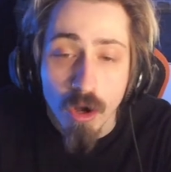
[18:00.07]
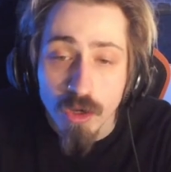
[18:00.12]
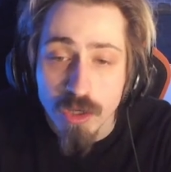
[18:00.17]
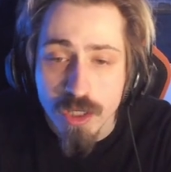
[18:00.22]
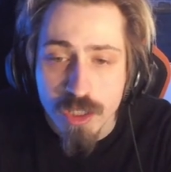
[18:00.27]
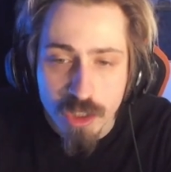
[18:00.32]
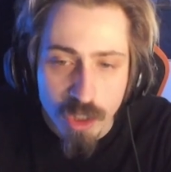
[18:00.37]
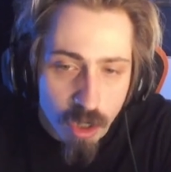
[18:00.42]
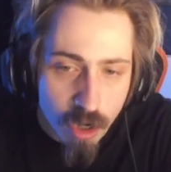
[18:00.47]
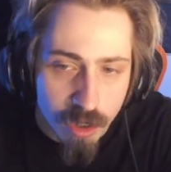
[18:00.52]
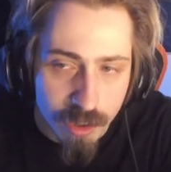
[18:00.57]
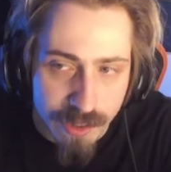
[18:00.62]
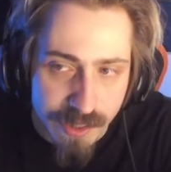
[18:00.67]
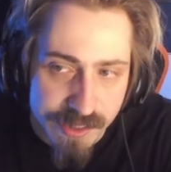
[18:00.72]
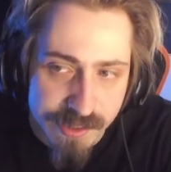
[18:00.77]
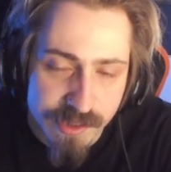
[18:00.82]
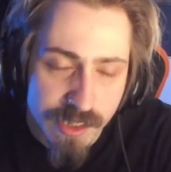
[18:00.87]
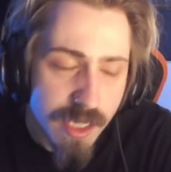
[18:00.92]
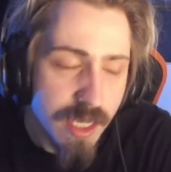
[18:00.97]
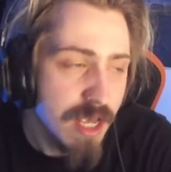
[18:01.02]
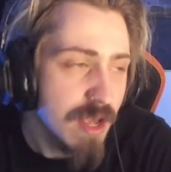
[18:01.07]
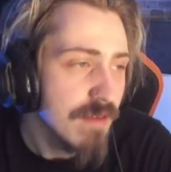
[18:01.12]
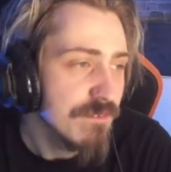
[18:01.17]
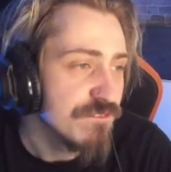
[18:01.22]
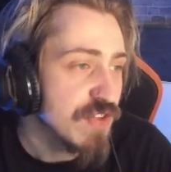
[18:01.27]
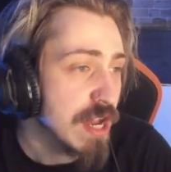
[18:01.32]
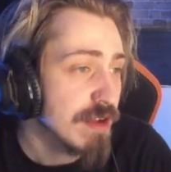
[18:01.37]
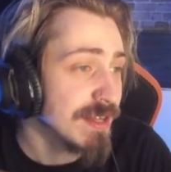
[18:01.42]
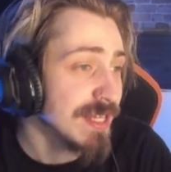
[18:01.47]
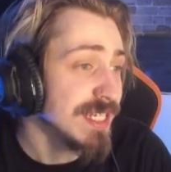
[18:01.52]
on your targets.
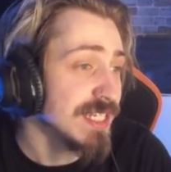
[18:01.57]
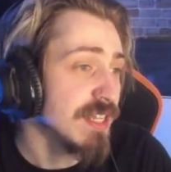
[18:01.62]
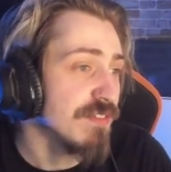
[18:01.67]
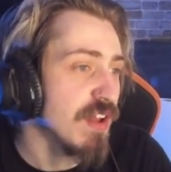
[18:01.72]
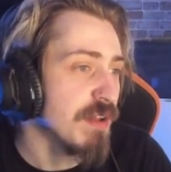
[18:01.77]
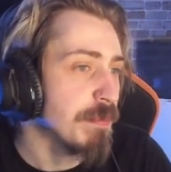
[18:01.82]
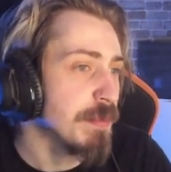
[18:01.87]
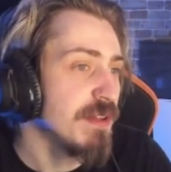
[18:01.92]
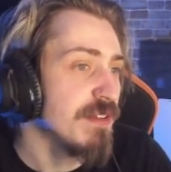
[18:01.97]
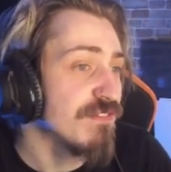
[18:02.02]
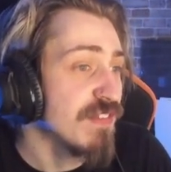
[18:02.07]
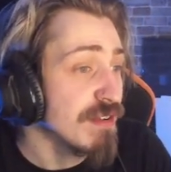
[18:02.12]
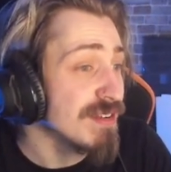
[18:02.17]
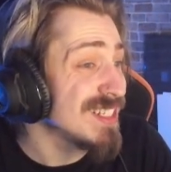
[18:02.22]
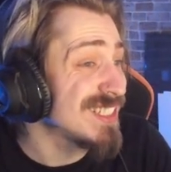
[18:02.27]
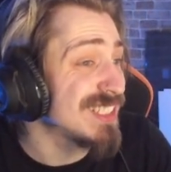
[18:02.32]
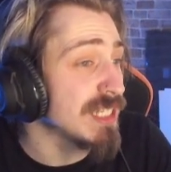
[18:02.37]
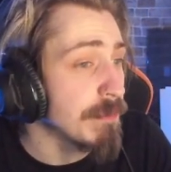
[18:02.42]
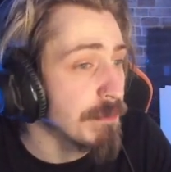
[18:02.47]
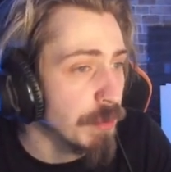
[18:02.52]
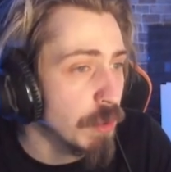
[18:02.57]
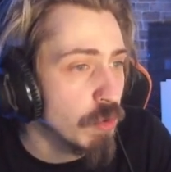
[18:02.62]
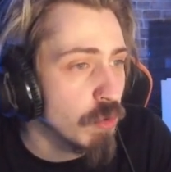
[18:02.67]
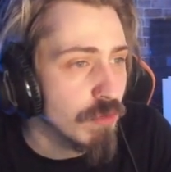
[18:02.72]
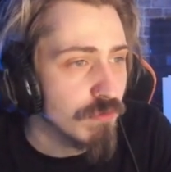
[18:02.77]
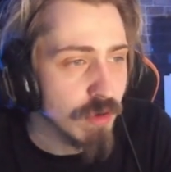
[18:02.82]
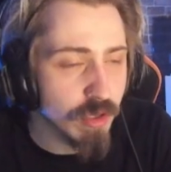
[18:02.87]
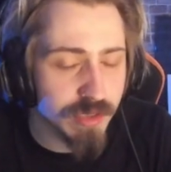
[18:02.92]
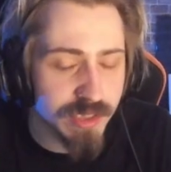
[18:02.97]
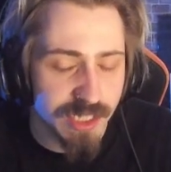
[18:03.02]
Very easy, very
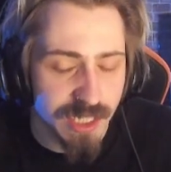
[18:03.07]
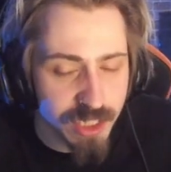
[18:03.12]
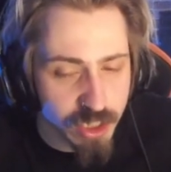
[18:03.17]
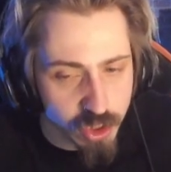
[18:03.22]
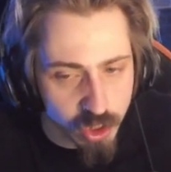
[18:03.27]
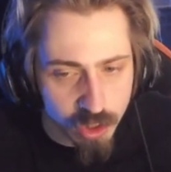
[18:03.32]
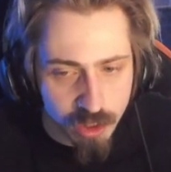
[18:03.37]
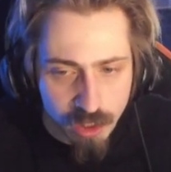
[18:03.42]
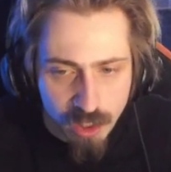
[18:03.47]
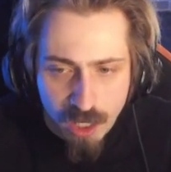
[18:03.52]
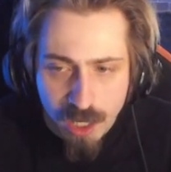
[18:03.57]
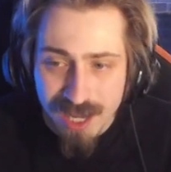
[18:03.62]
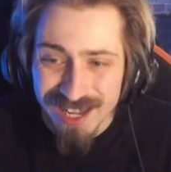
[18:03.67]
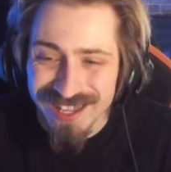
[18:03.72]
simple rotation.